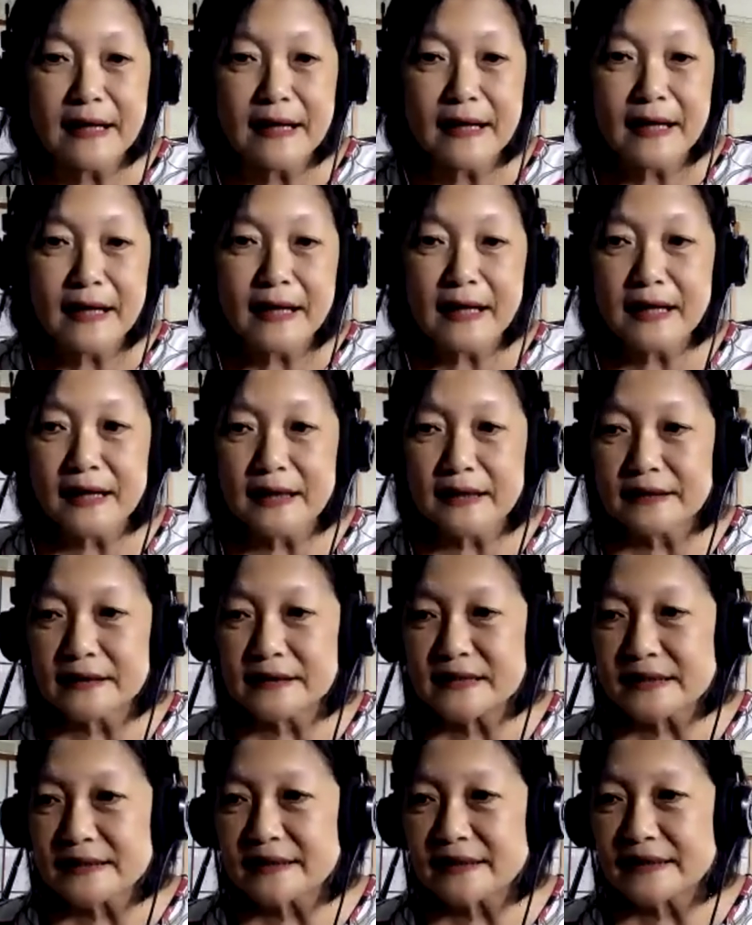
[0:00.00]
and
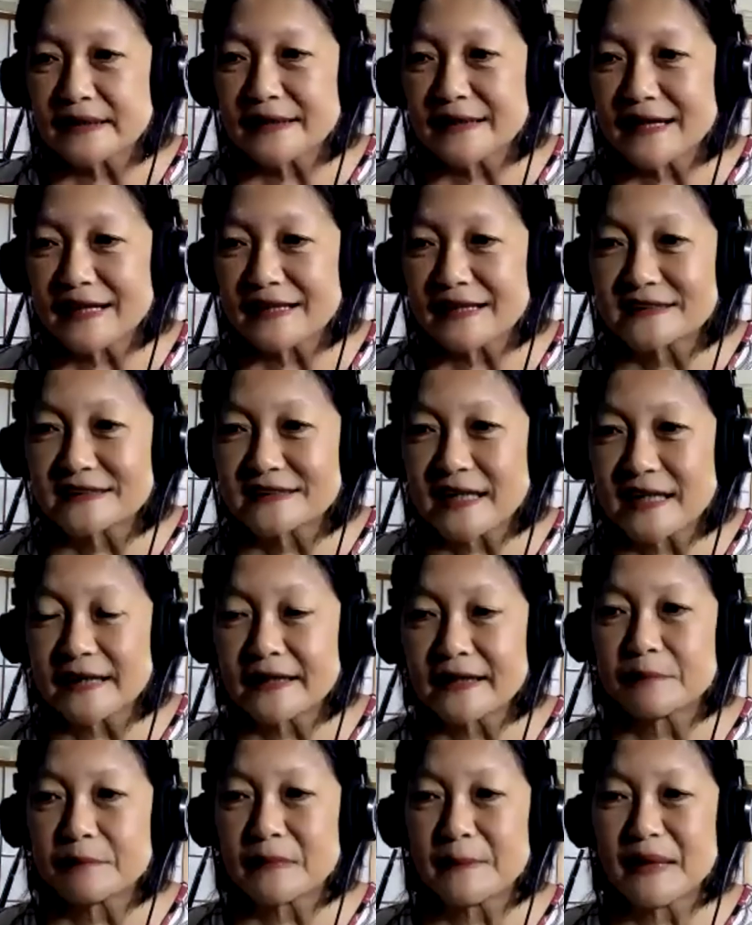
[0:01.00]
uh, as I
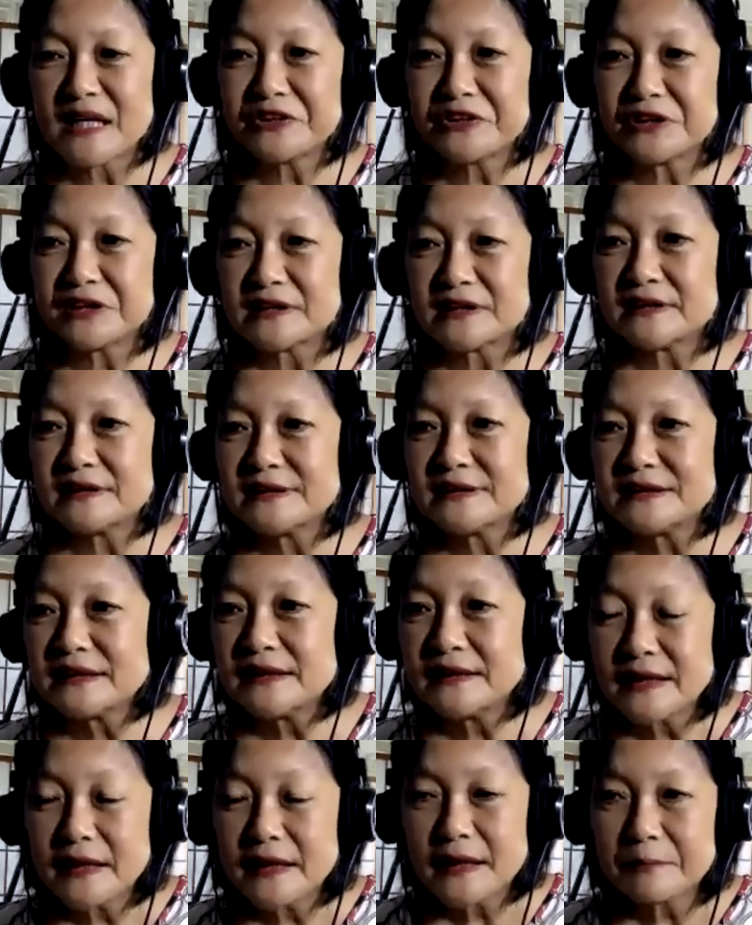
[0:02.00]
mentioned,
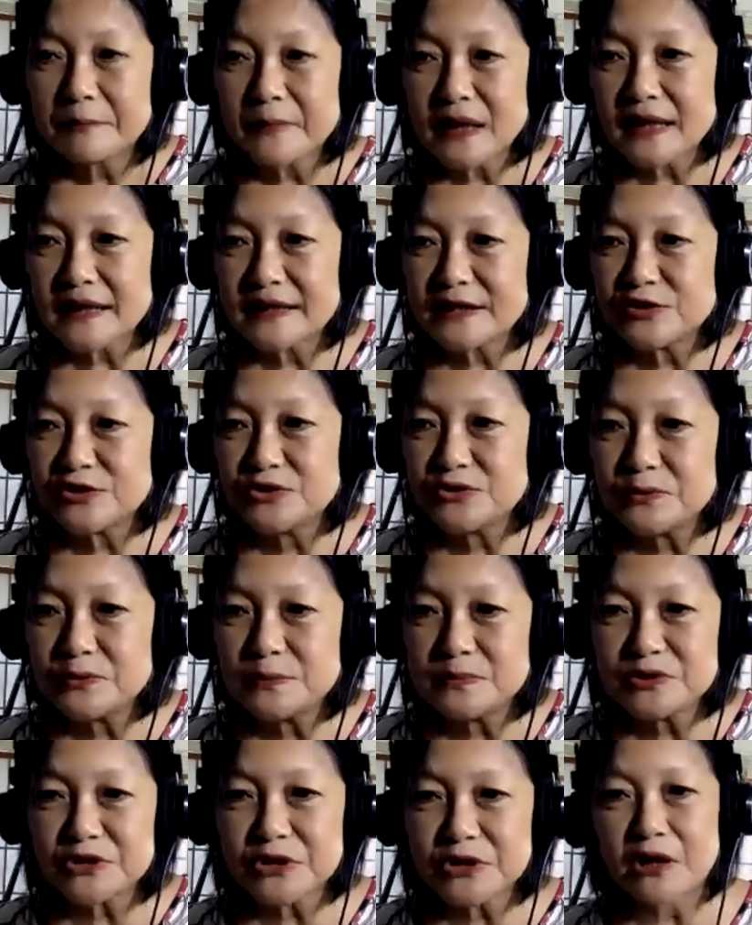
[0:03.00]
my Zoom
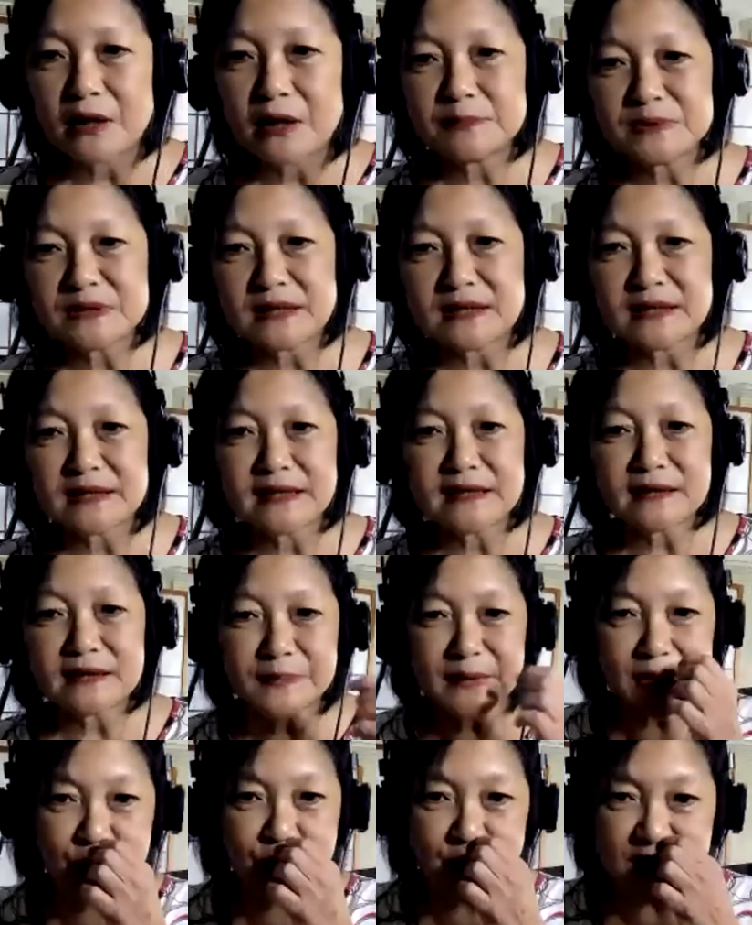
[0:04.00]
chops are a little bit
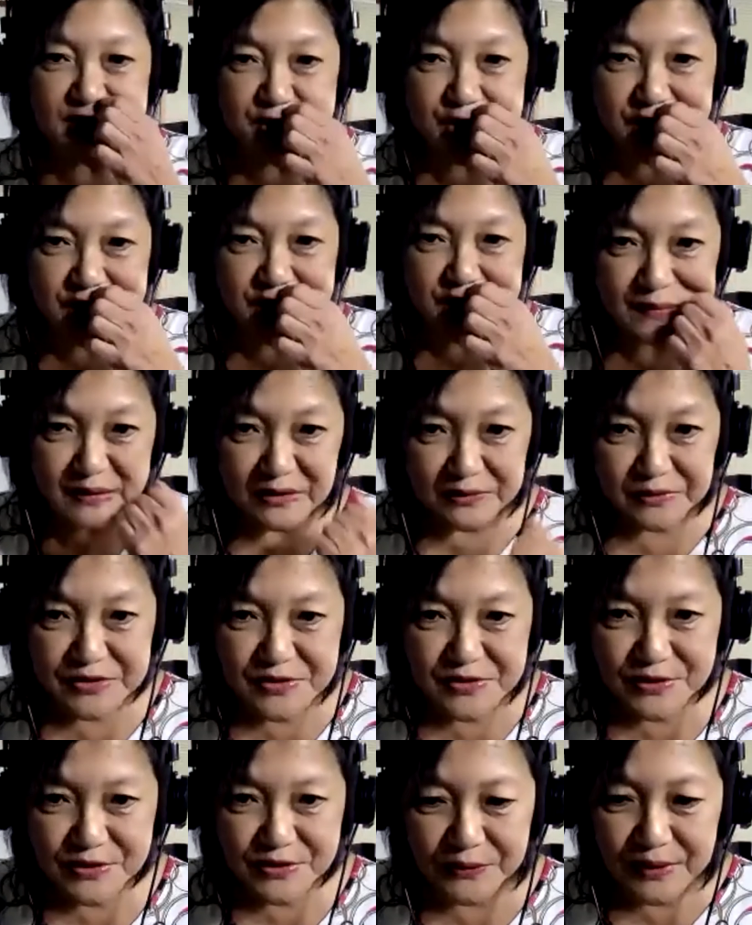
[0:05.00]
questionable,
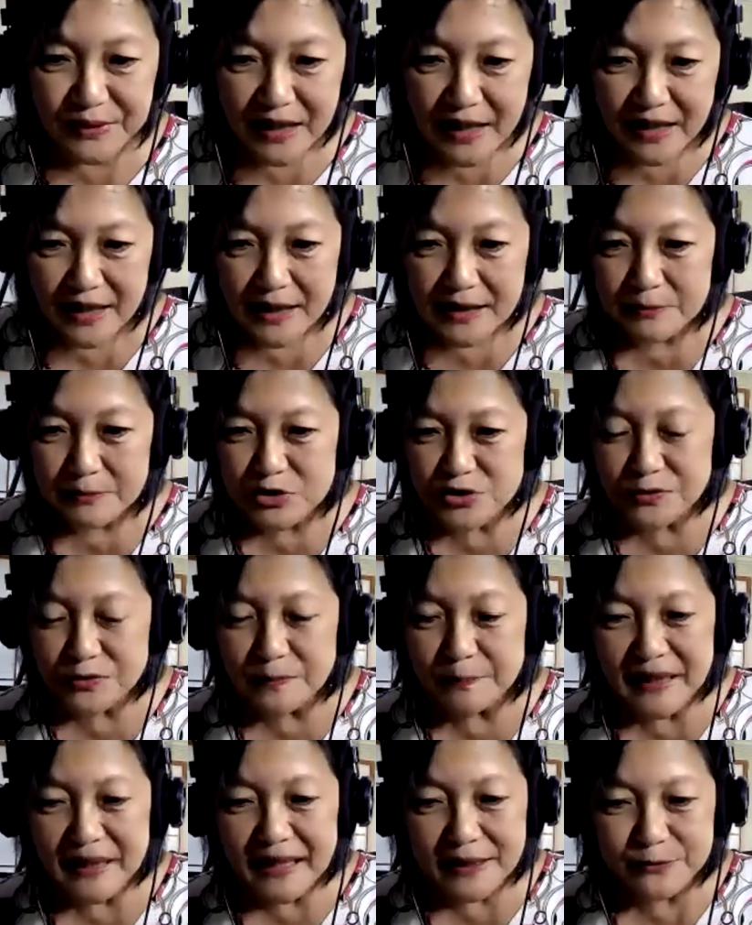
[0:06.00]
so do
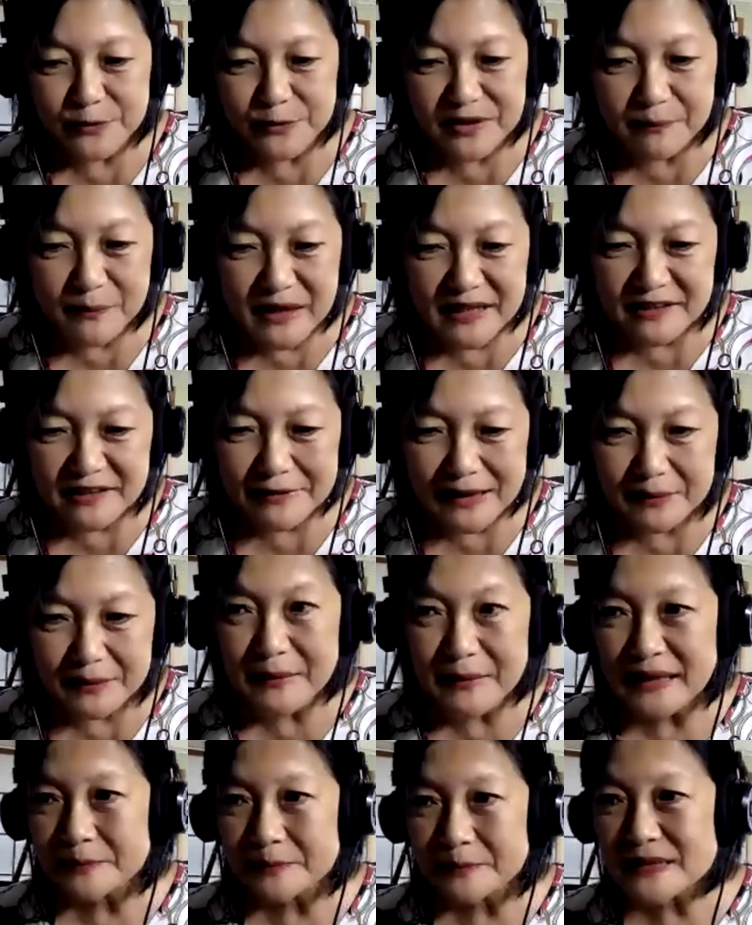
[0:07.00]
bear with me if I make
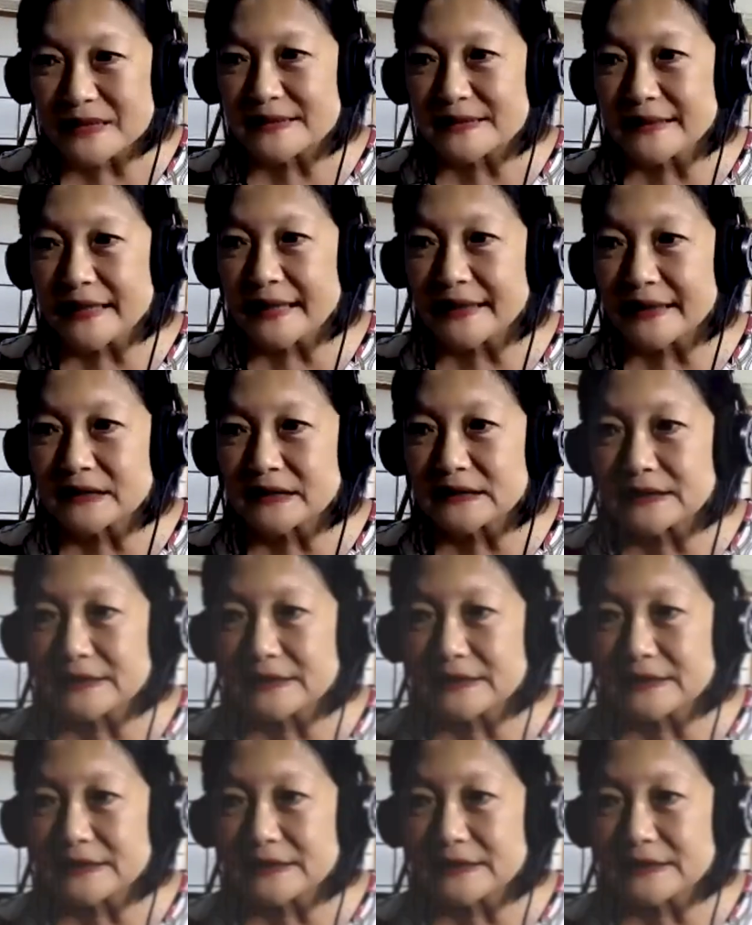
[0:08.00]
mistakes.